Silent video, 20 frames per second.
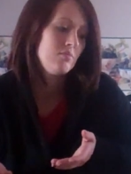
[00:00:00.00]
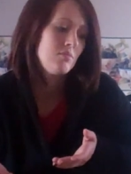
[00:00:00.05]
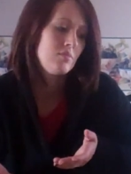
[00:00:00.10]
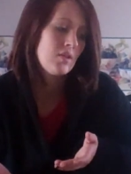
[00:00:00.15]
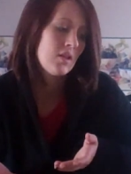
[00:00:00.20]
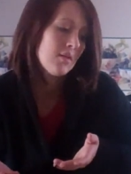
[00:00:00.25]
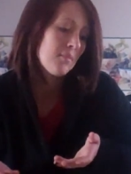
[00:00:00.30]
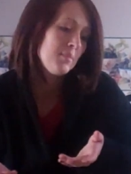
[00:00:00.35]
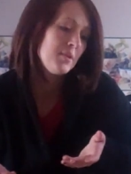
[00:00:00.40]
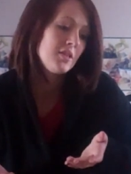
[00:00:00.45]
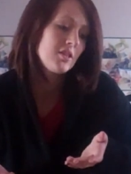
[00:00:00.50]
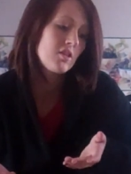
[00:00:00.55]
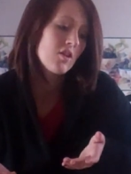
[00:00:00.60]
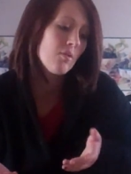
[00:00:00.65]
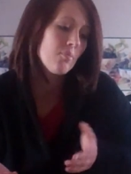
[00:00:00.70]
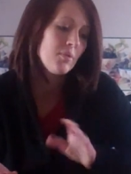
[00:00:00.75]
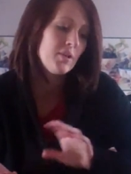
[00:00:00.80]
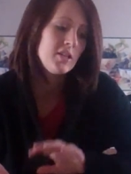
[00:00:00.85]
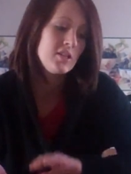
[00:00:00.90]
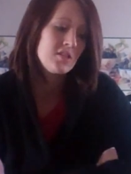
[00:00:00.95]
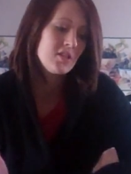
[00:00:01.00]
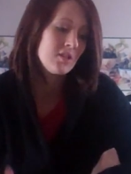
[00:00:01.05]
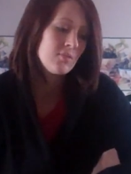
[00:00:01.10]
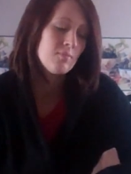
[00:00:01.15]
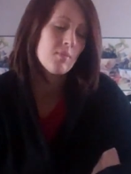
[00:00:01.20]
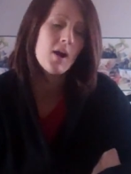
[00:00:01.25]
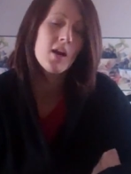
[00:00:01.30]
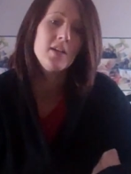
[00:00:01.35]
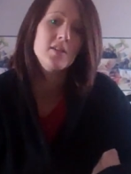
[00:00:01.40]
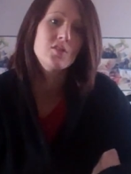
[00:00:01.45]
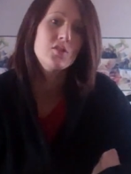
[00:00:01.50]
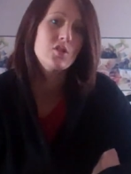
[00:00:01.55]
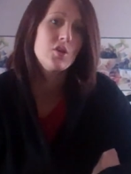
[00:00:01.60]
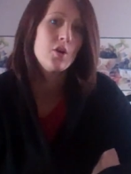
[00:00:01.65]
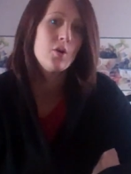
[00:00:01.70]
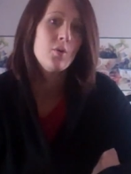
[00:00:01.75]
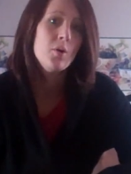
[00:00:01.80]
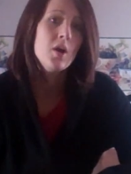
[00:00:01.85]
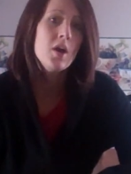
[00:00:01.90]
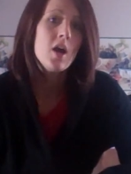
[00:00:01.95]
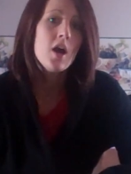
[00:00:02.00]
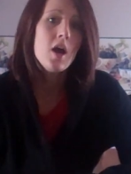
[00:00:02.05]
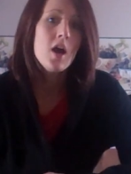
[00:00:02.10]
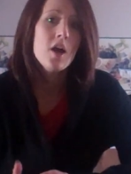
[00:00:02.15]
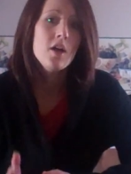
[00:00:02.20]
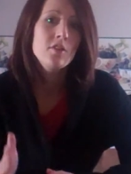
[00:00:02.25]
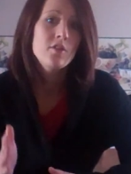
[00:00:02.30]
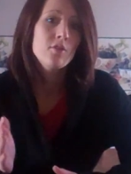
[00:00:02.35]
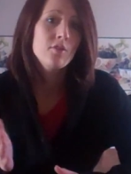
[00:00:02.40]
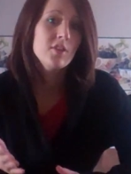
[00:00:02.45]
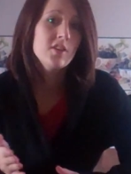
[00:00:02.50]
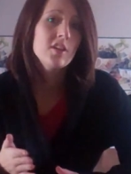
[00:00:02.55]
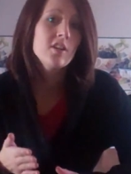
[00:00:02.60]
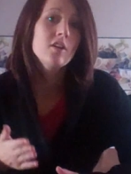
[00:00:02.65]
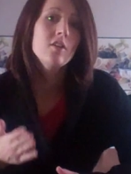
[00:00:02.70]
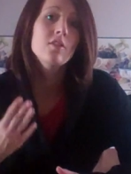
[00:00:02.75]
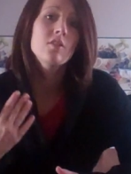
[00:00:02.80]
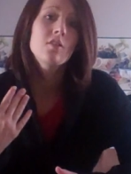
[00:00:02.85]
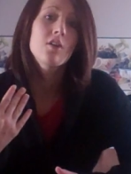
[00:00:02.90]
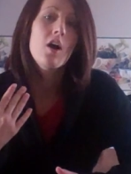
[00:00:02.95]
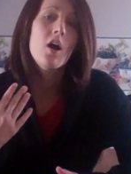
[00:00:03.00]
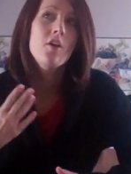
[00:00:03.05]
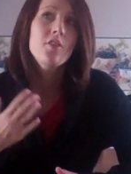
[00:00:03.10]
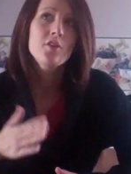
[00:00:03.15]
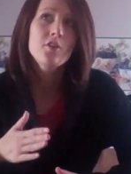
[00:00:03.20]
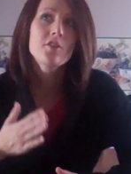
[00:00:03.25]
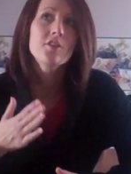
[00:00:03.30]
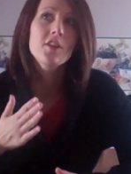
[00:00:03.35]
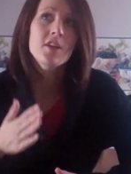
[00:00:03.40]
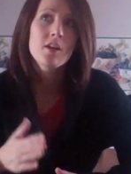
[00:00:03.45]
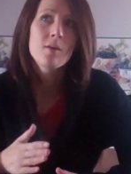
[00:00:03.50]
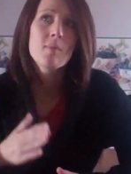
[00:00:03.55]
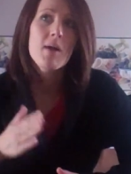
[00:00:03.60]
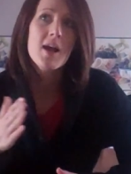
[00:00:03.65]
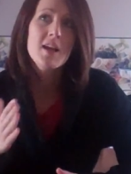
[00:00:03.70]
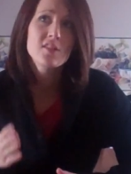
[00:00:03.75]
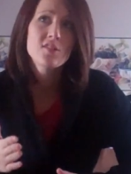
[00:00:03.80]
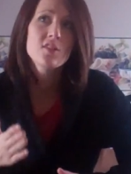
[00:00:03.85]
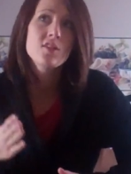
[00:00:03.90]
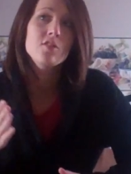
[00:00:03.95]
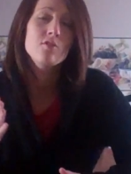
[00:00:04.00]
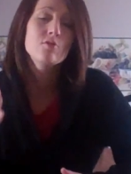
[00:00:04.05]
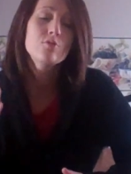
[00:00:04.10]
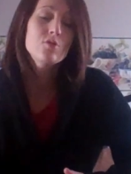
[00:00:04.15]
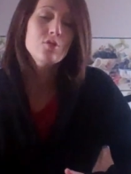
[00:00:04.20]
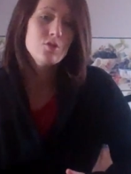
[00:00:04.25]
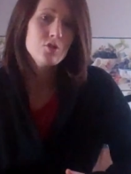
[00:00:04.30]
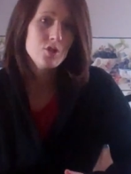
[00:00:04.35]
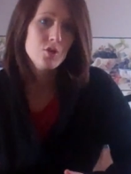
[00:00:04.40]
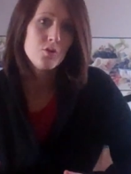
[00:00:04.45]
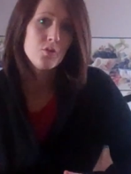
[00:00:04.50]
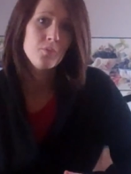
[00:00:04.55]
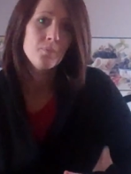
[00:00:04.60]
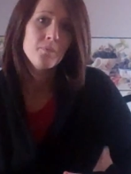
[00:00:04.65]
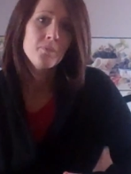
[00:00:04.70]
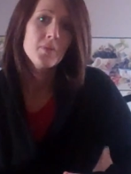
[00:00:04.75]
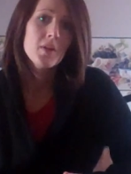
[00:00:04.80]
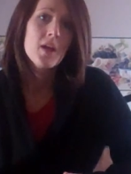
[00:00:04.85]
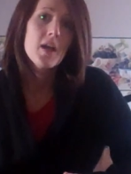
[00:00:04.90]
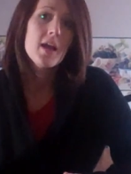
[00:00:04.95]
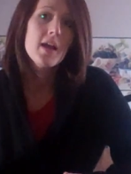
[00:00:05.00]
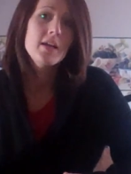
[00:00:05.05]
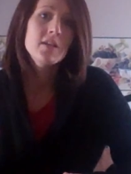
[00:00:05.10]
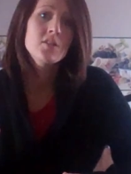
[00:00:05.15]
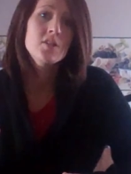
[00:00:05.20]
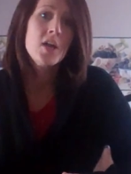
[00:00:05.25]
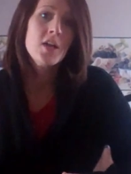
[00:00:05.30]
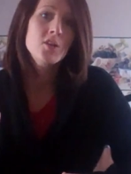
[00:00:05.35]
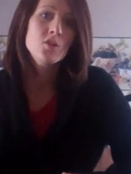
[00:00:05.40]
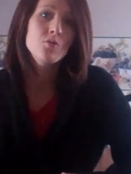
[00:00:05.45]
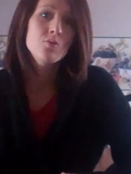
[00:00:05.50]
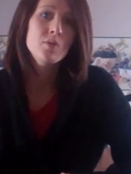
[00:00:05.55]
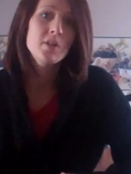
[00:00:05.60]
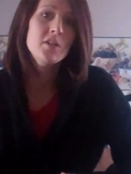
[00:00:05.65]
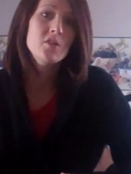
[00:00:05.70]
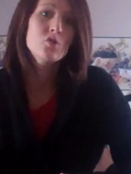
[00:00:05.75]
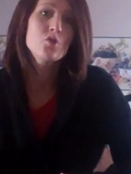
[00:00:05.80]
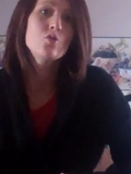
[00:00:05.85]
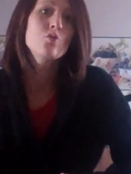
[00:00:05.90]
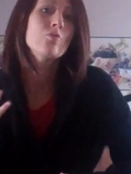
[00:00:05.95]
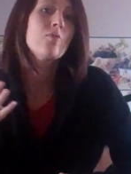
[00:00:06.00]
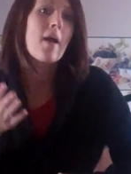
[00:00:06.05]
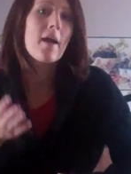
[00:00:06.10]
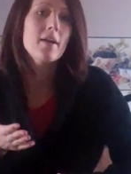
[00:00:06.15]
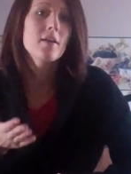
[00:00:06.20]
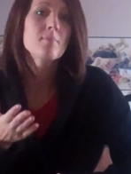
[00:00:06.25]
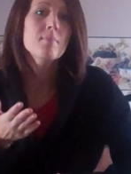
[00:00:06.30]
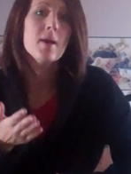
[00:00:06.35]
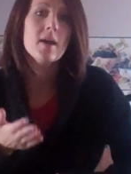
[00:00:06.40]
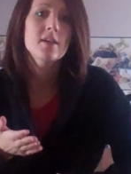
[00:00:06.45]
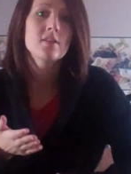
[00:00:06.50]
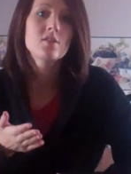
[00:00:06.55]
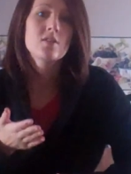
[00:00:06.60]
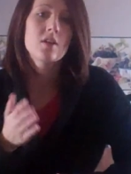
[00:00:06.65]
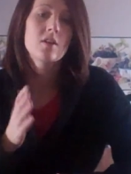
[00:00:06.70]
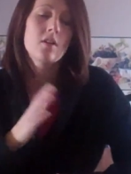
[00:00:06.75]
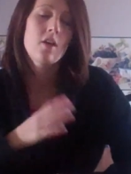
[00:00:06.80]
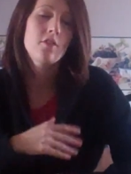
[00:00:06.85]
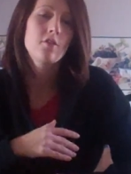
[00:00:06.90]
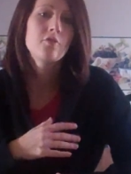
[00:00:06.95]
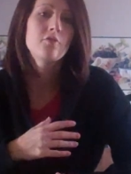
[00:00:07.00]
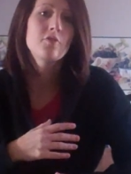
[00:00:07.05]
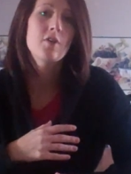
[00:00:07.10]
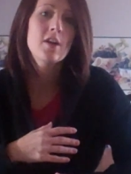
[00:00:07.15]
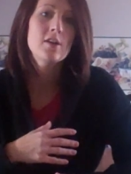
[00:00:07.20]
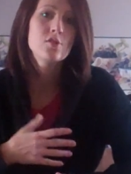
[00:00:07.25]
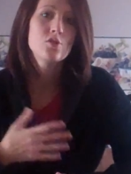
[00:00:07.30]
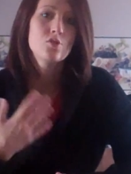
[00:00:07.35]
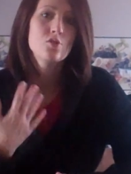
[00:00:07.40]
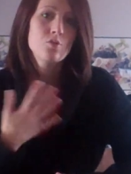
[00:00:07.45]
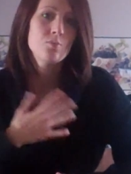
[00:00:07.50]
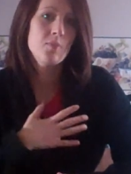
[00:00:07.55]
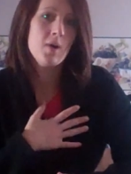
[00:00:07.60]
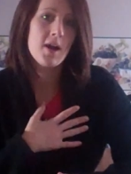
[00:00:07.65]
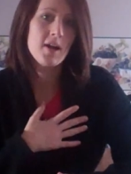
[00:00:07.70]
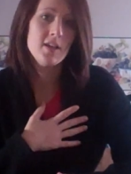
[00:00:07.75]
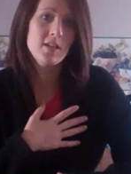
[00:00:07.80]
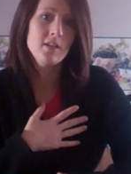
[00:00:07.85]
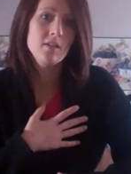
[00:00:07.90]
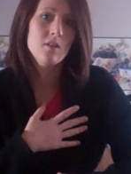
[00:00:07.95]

the company didn't mind, so the only other thing I'm asking you to do is that you need to recommend another friend to my